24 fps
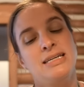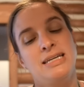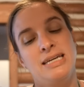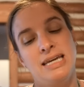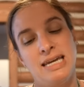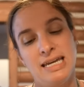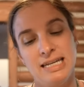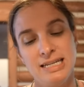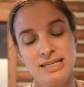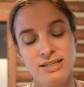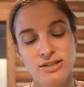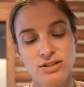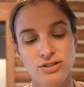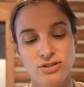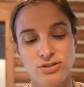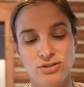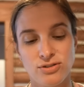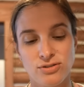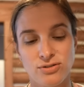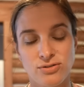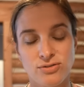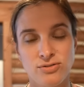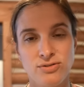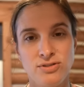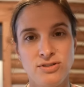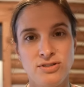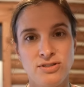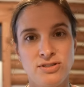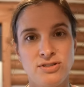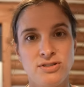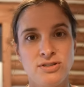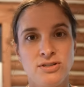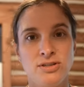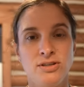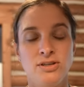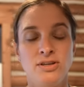It
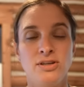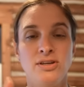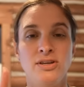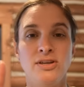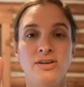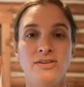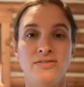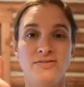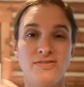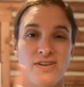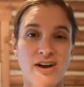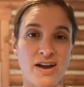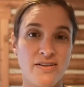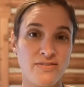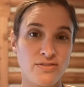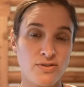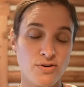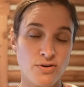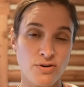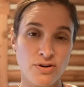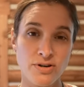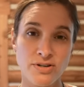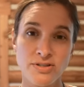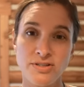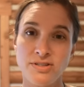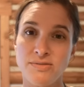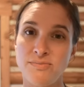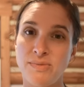includes 5-course